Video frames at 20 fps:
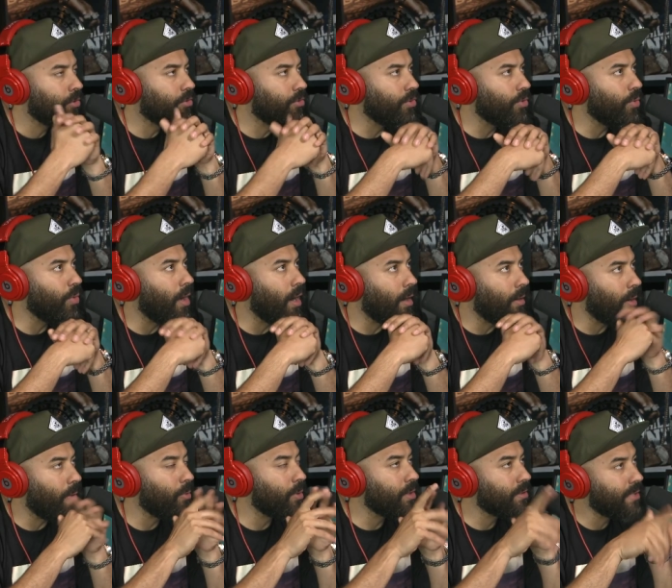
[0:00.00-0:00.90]
Do uh,
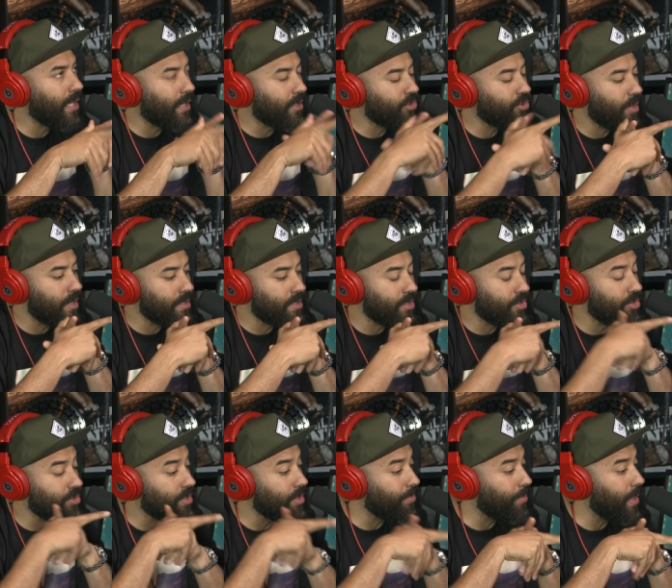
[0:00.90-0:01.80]
I want to take a
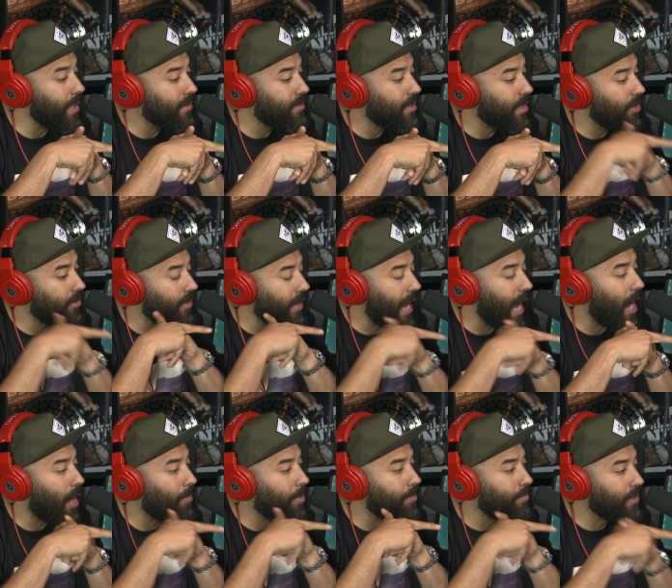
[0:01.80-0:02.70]
transition? Tamia, is here the
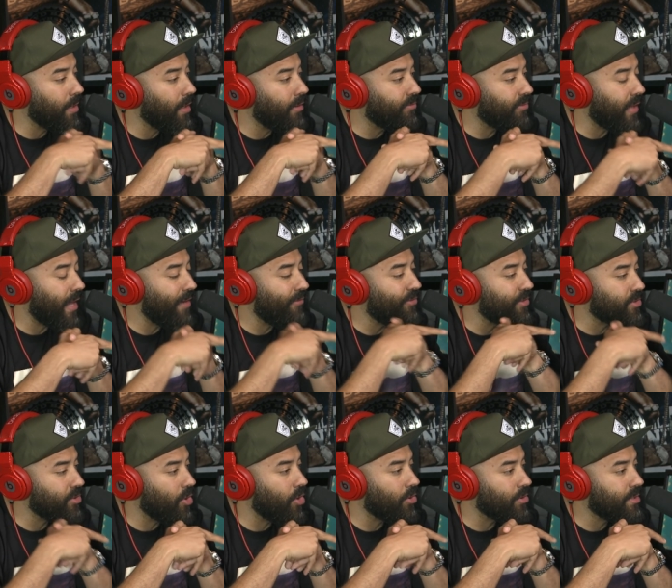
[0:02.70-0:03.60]
album "Love Life."
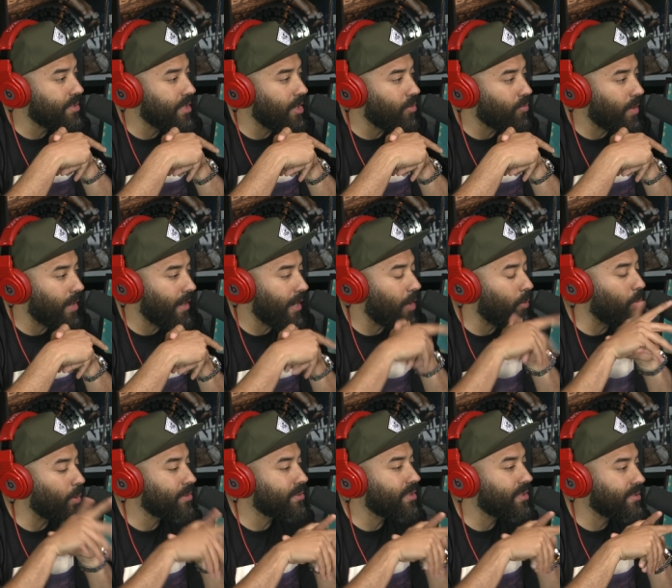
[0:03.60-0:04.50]
It's on sale right now.
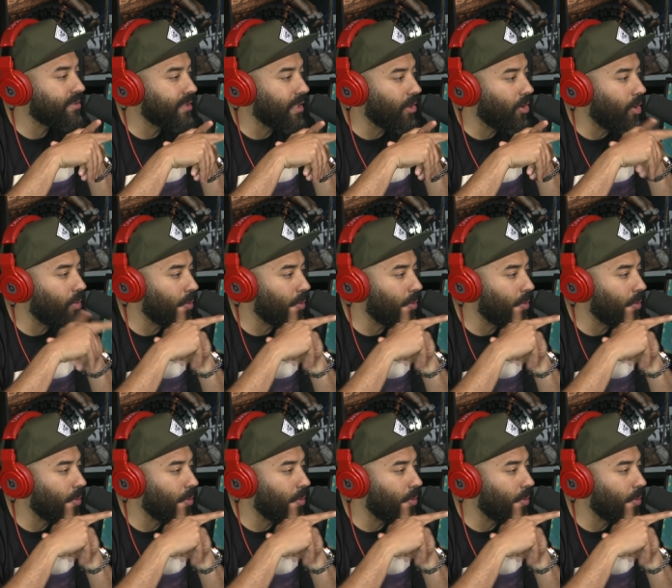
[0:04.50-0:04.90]
What's the single?